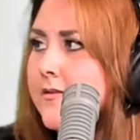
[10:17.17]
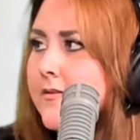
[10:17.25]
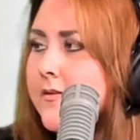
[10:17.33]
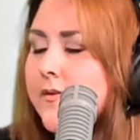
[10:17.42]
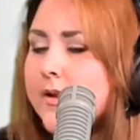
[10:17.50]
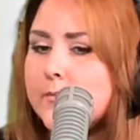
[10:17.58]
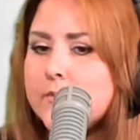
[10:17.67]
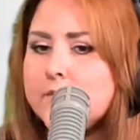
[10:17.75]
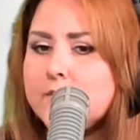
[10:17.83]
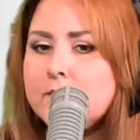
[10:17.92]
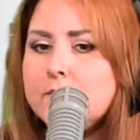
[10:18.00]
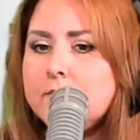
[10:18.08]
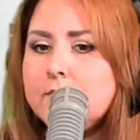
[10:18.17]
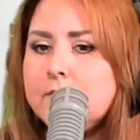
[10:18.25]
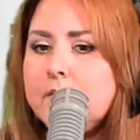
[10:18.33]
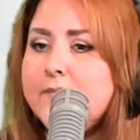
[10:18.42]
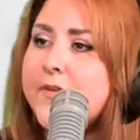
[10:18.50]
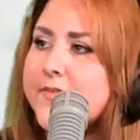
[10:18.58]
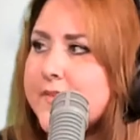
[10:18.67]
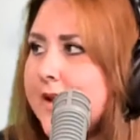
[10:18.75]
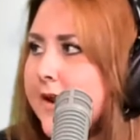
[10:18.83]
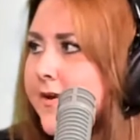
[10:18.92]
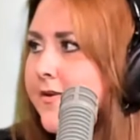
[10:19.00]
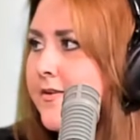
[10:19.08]
That they're able to, if they're
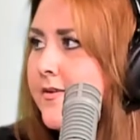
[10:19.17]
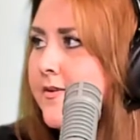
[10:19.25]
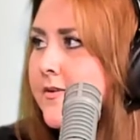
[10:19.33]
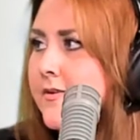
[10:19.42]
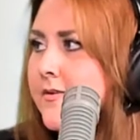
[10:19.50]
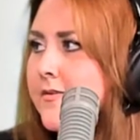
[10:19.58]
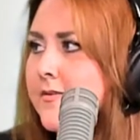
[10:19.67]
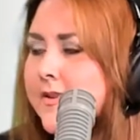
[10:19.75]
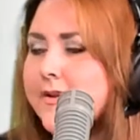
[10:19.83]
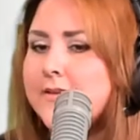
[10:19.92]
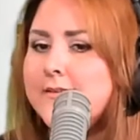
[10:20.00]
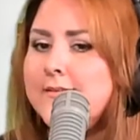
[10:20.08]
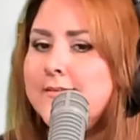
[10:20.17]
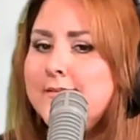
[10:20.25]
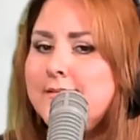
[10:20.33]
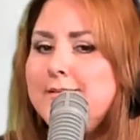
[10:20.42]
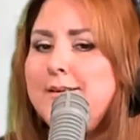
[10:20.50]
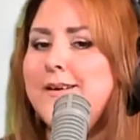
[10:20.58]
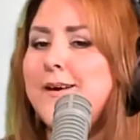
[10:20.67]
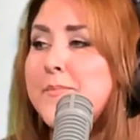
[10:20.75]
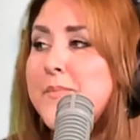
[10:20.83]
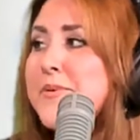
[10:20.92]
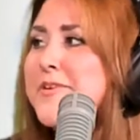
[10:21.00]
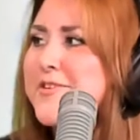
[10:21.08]
scared, like I'm
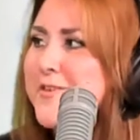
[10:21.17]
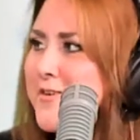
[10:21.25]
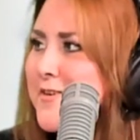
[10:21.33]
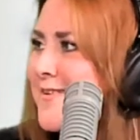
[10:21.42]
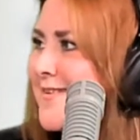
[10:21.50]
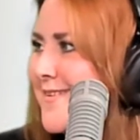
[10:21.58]
the pusher.